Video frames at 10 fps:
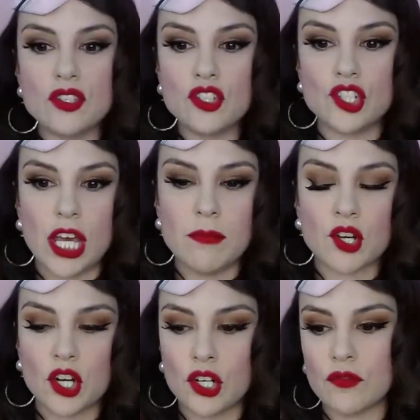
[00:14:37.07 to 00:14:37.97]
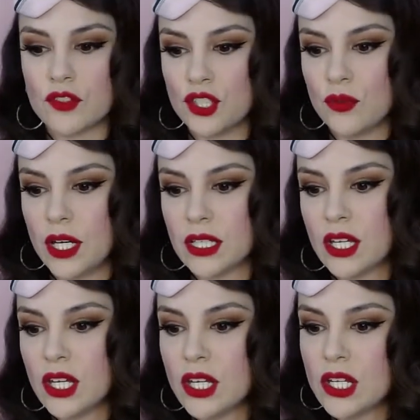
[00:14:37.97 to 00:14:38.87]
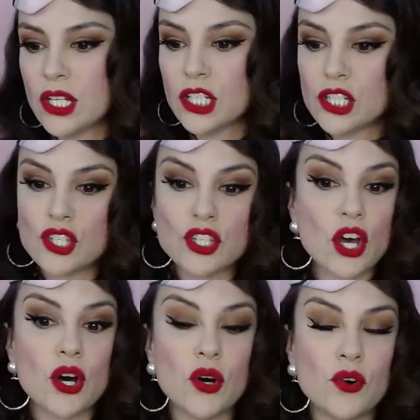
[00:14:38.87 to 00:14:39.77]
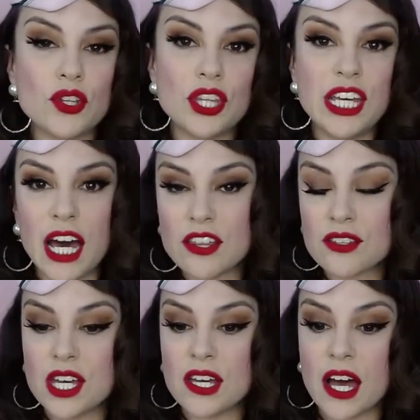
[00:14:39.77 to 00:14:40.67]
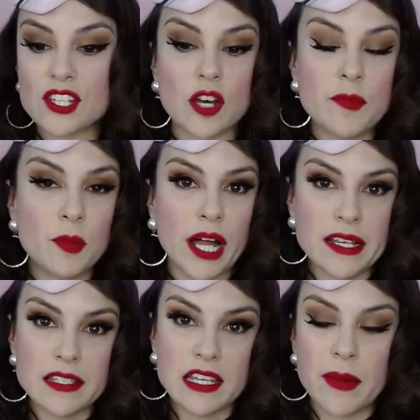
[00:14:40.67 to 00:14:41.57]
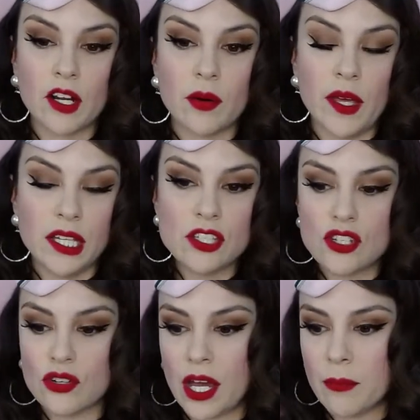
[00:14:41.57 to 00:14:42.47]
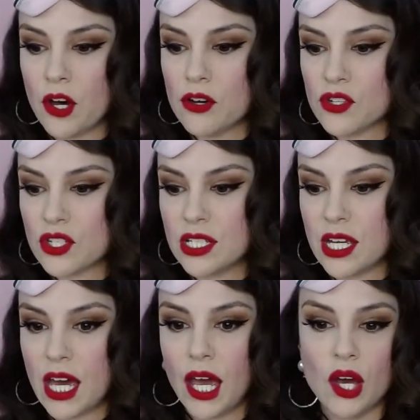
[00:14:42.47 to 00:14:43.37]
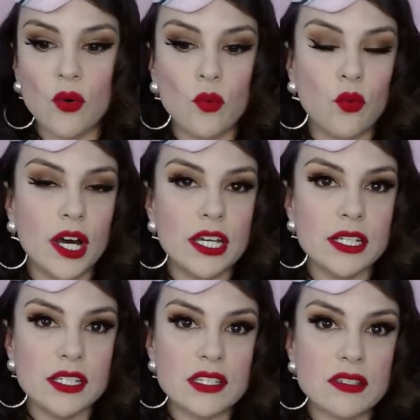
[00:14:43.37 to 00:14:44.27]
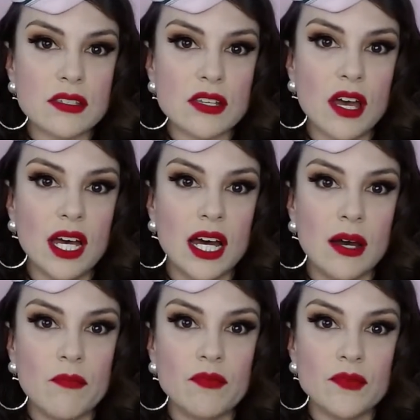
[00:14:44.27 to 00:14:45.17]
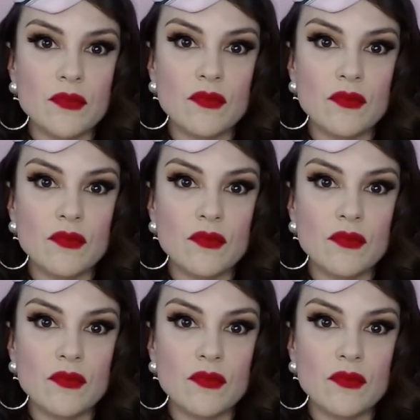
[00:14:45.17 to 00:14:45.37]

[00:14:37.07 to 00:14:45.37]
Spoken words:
shaped curve to it. So the other thing I saw people ask me about on my Instagram post today was, can